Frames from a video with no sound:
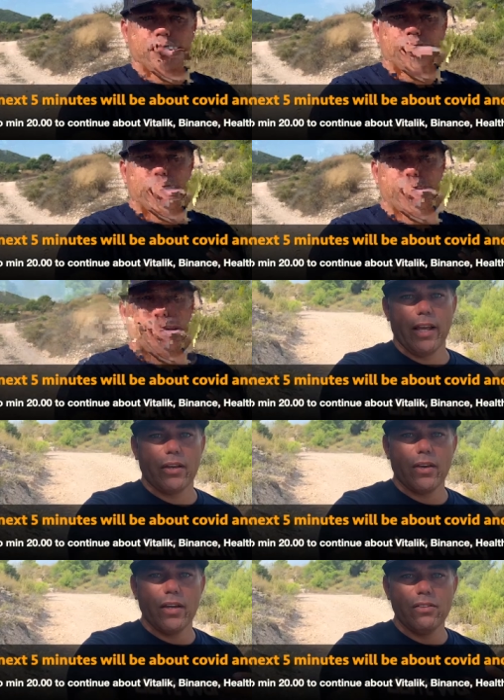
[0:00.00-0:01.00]
of people,
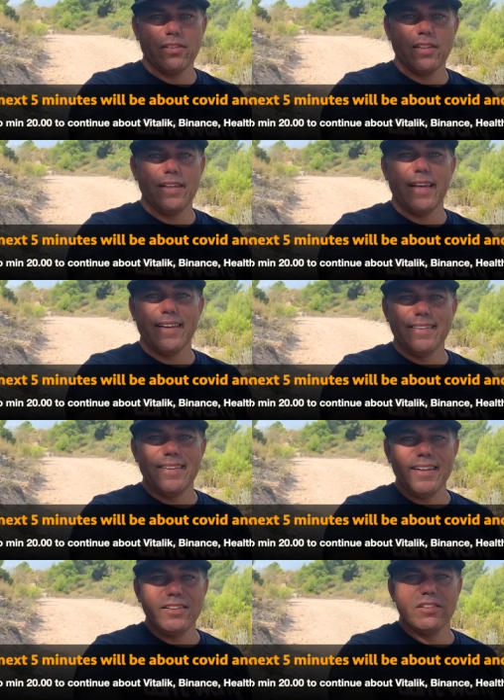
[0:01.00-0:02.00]
like you can see in
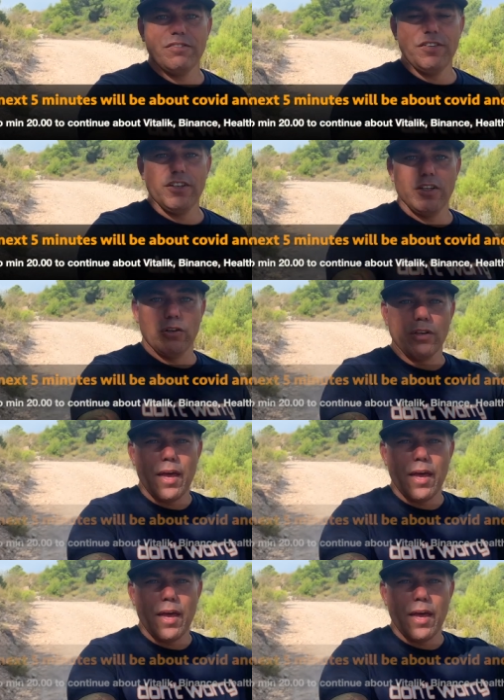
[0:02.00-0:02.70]
these videos.